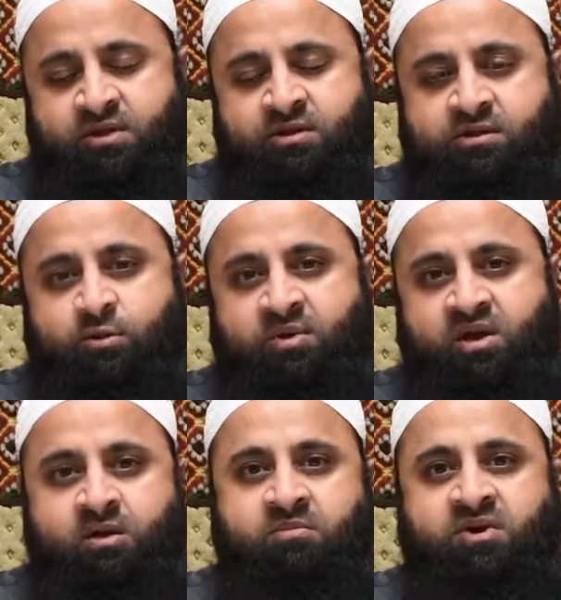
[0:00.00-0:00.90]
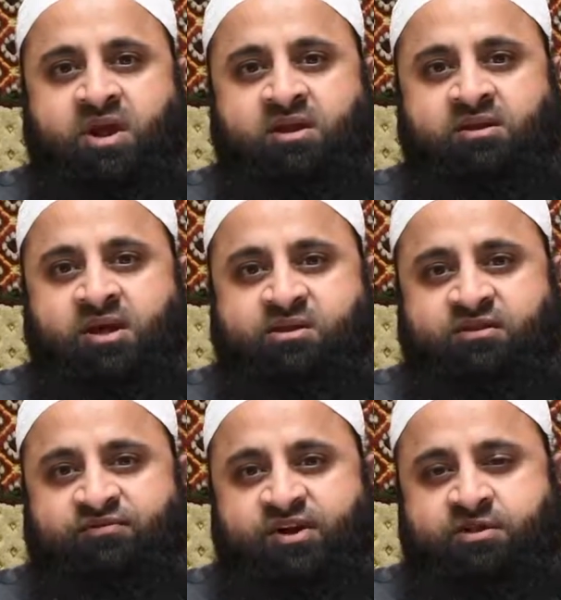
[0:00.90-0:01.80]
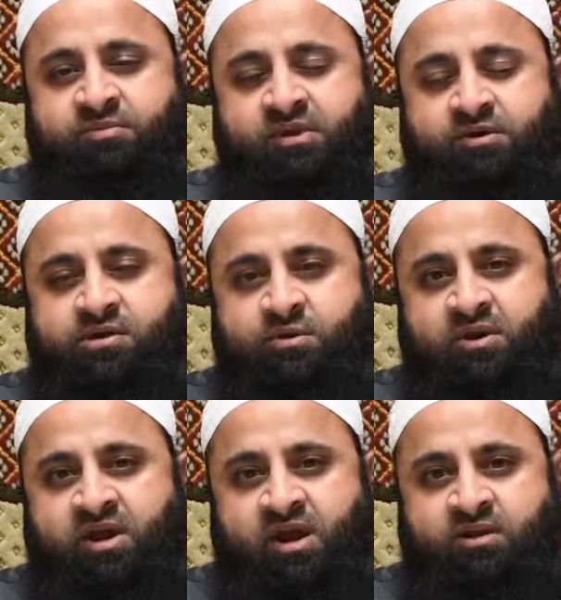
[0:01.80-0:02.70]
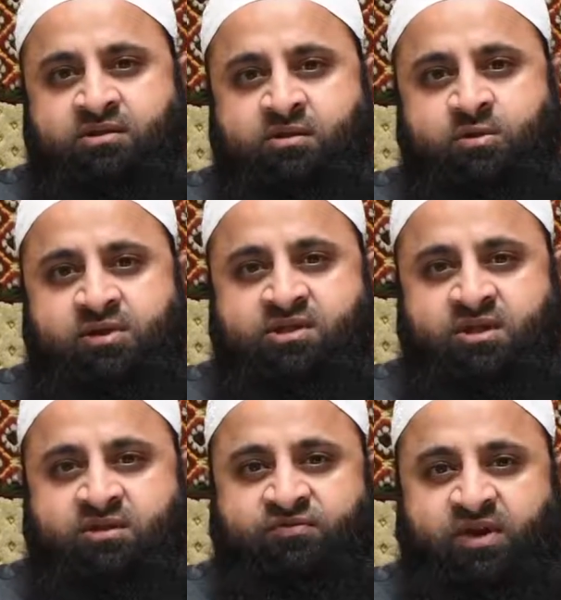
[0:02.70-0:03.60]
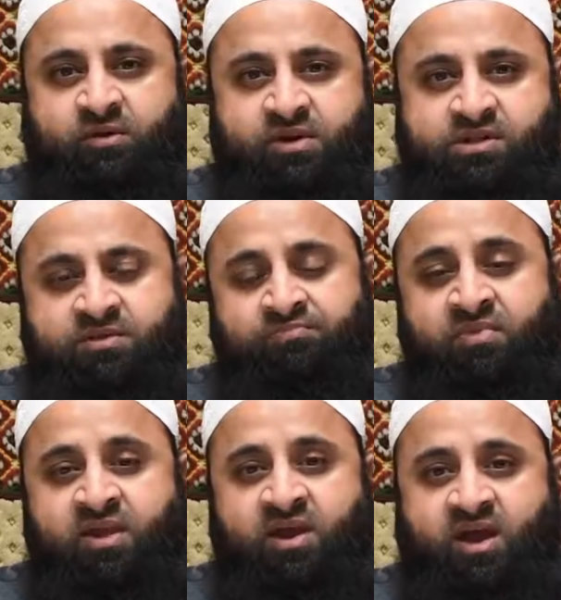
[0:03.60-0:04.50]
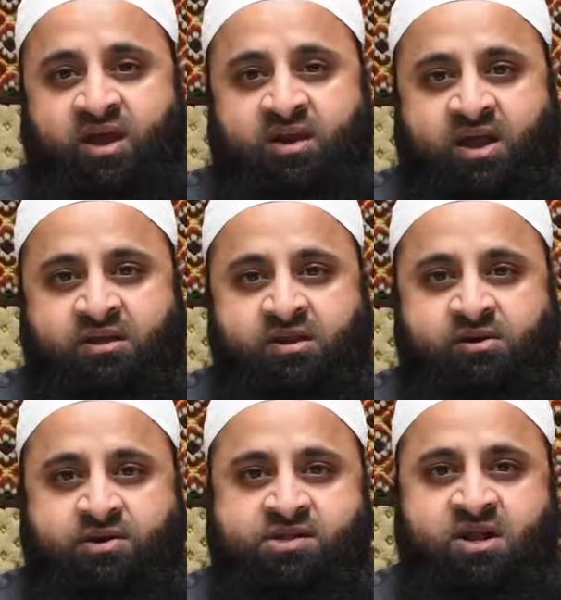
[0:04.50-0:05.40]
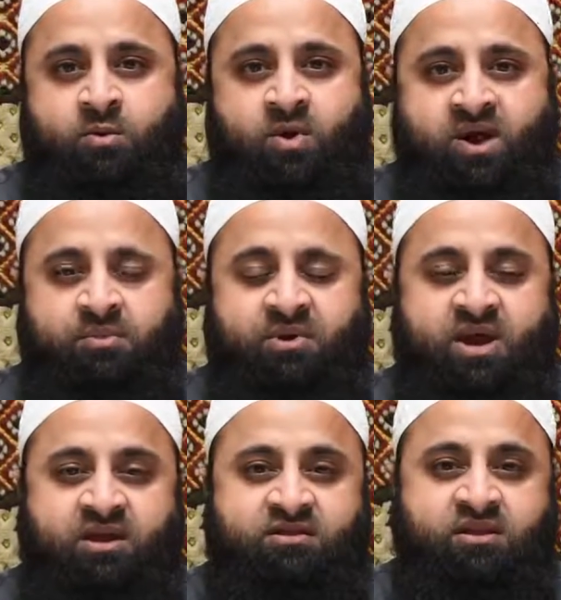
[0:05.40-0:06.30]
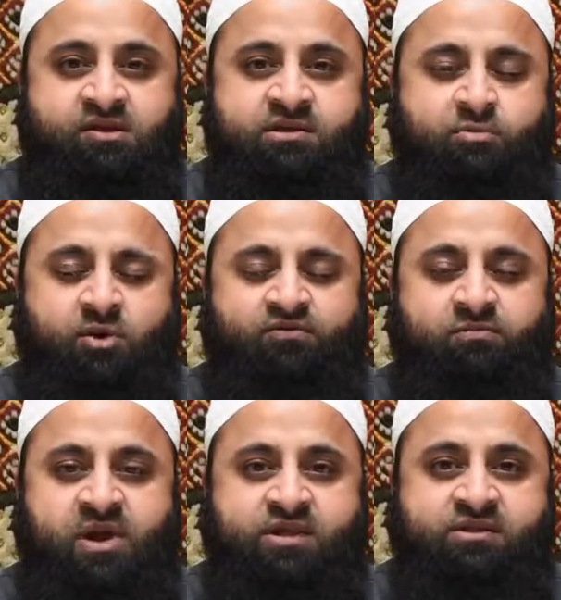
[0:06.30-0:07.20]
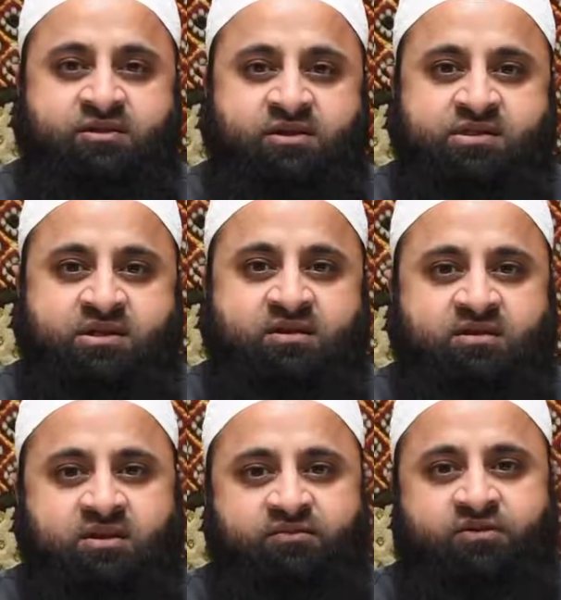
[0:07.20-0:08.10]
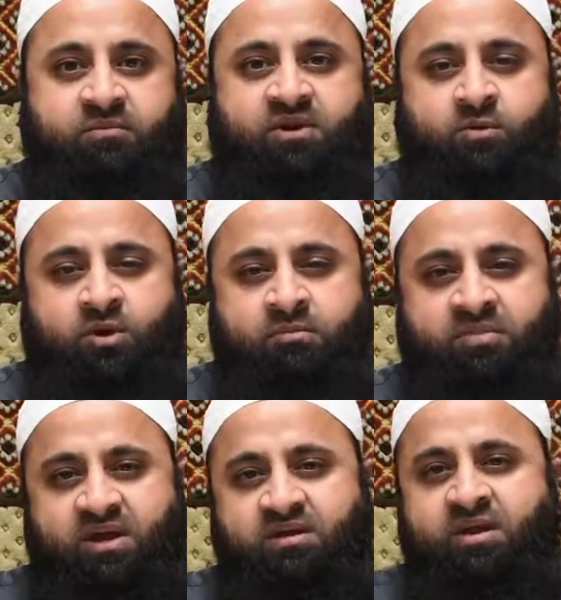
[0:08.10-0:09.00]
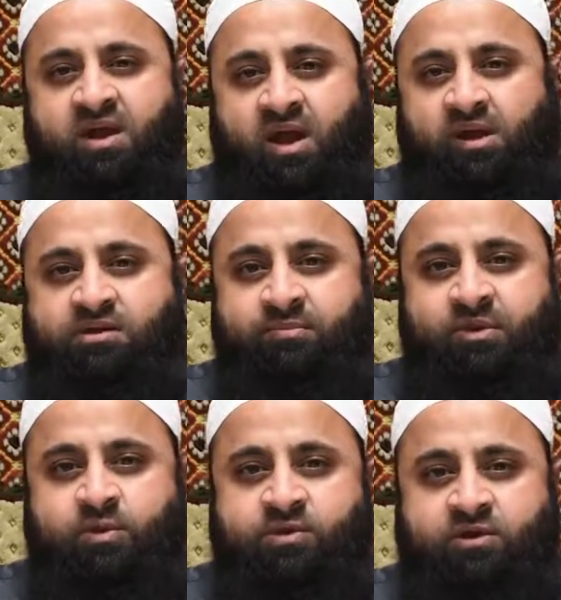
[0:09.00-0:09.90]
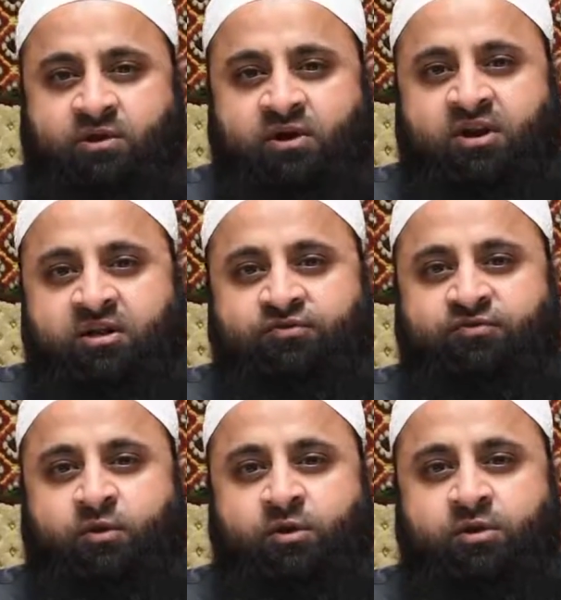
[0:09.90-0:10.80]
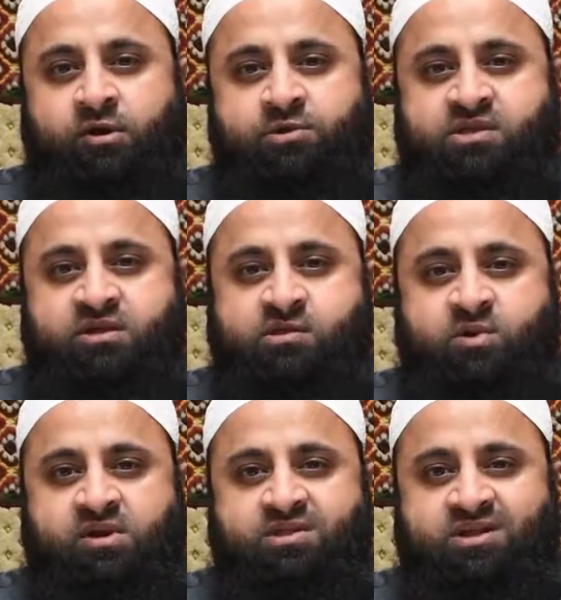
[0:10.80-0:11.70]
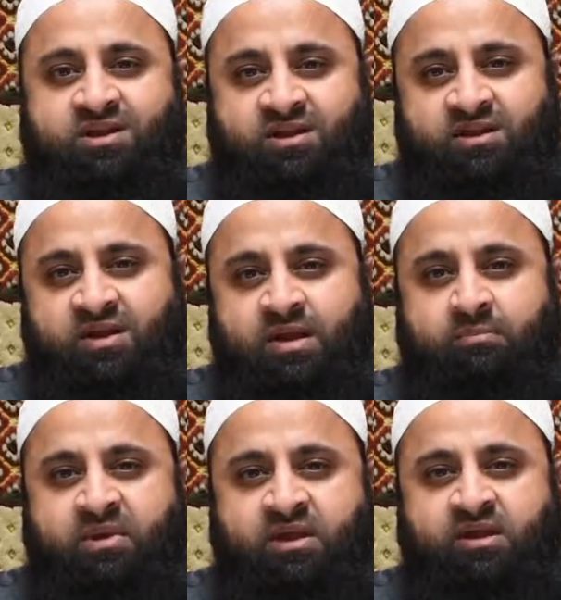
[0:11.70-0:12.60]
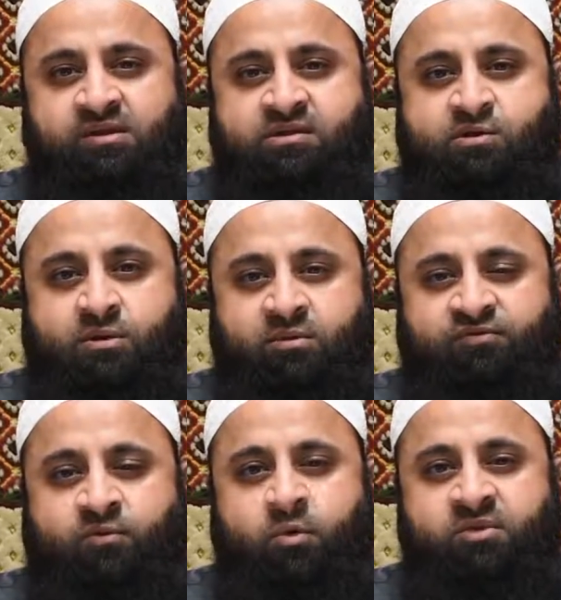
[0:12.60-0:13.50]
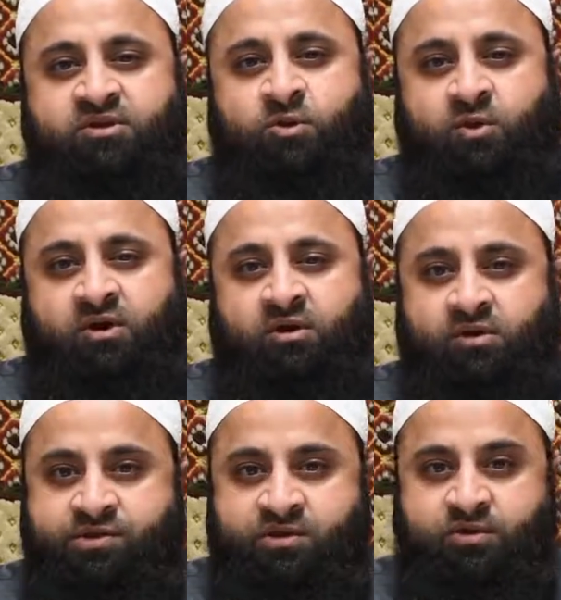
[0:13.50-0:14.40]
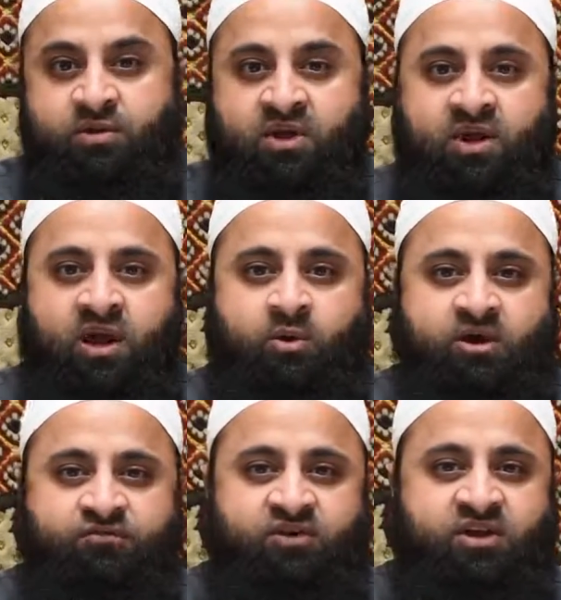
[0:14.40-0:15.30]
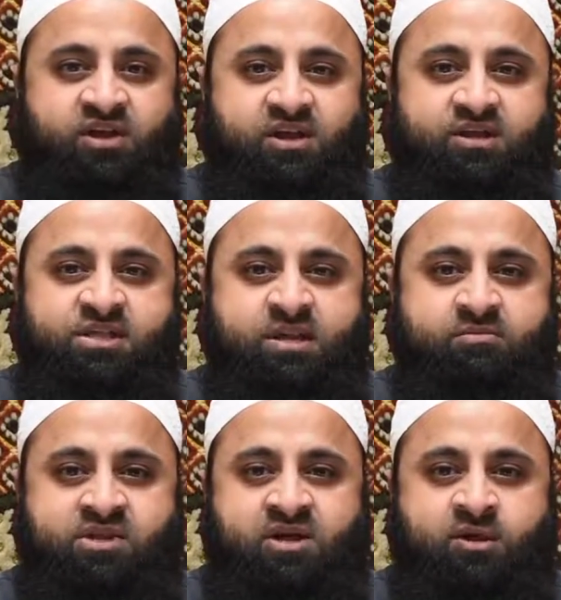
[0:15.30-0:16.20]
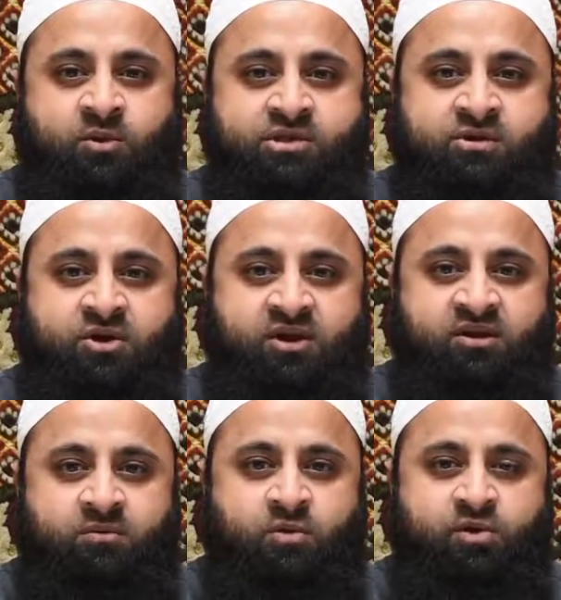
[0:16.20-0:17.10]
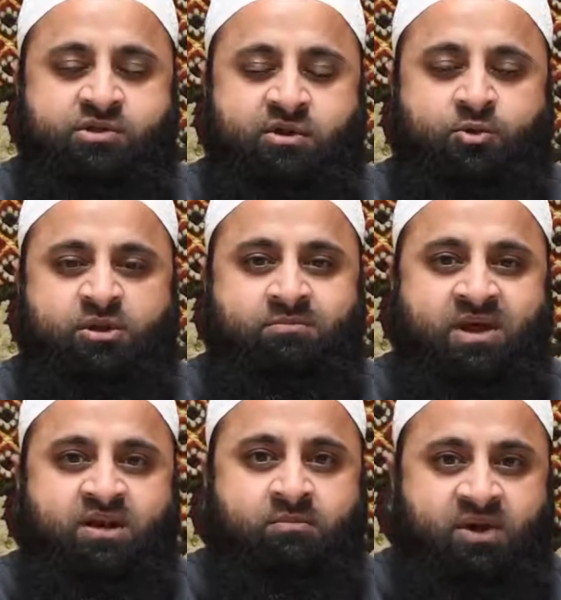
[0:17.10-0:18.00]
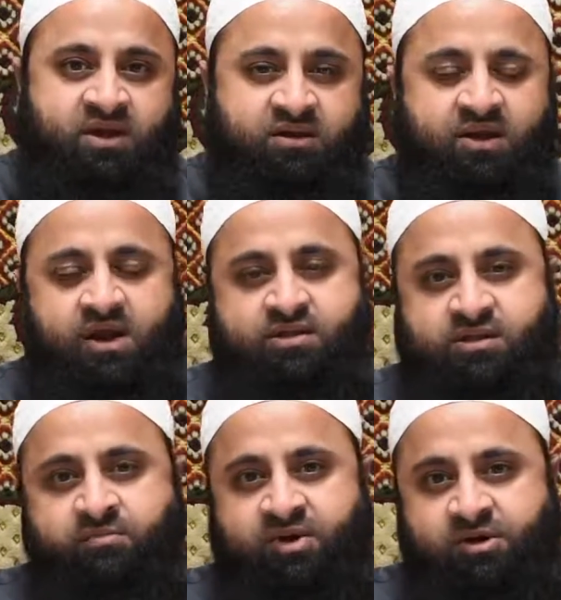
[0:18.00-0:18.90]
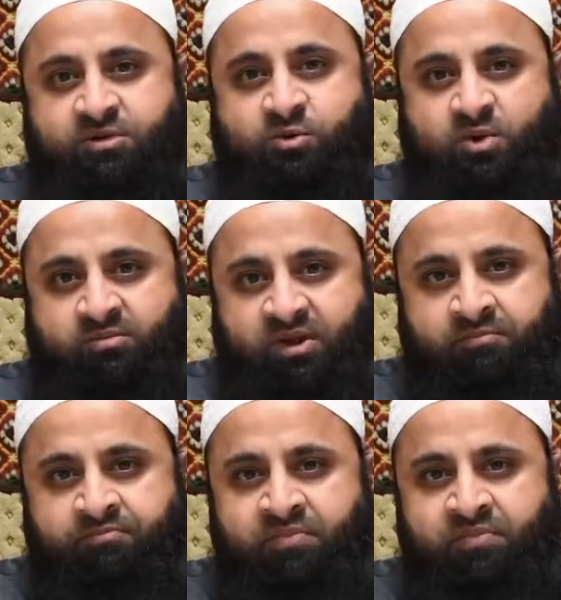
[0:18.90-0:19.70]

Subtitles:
So Bond number 9 classifies Bleecker St as a unisex fragrance, and I can understand why, but I think it's more of a masculine scent than a feminine one, but I suppose there are enough floral notes and sweetness in it, making it suitable for women to wear also. However, it seems that it was created more so with men in mind as compared to women.